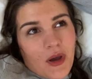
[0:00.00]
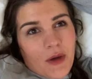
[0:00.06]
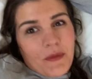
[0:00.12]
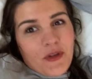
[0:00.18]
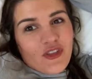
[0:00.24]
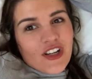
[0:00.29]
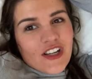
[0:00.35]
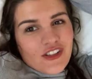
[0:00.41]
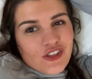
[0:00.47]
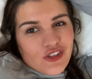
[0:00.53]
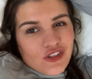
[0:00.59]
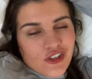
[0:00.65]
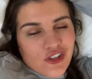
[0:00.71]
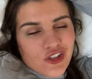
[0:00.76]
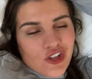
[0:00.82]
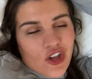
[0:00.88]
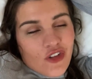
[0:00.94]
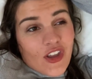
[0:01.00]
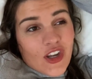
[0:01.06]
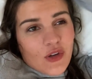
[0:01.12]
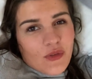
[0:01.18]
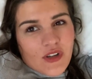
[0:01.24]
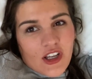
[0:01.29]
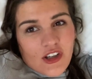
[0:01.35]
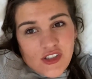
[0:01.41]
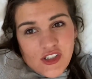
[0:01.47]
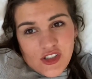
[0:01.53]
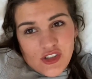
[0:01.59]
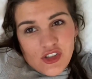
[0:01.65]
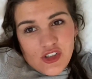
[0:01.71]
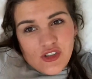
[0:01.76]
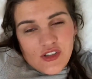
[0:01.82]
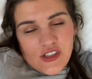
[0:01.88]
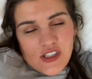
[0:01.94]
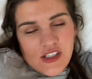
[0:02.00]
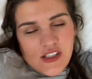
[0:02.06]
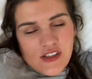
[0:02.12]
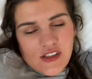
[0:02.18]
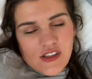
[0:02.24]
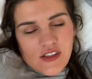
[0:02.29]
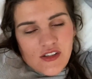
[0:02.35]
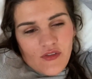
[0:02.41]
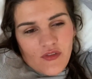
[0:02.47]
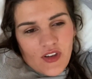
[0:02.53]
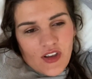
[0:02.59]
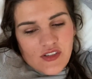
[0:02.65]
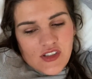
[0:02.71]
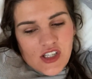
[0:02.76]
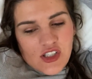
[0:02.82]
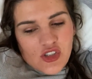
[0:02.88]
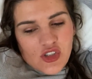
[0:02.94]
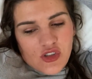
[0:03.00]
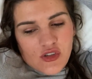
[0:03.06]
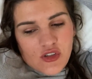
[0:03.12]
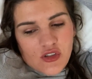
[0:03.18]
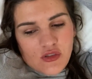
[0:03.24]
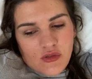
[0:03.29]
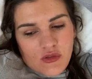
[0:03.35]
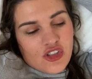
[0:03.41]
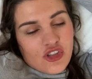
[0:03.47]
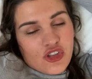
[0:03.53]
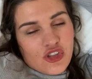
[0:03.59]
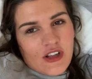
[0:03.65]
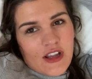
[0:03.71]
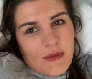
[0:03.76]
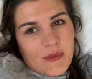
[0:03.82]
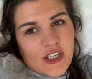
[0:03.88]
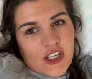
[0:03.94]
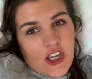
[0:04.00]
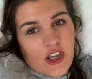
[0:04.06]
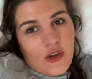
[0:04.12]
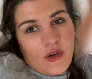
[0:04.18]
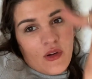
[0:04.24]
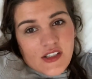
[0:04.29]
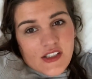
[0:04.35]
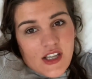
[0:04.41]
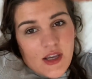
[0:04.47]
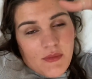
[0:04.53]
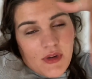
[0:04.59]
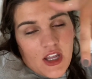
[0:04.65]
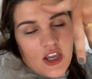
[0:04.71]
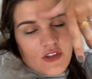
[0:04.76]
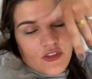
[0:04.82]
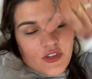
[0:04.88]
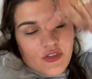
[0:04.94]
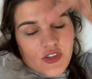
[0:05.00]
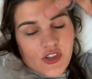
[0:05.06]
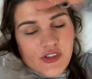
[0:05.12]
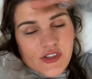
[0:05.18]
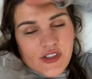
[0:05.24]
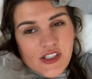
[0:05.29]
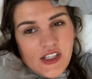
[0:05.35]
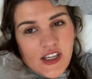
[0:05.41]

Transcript: I'd be really interested to know if anyone else has used this foundation and do let me know down below if you've used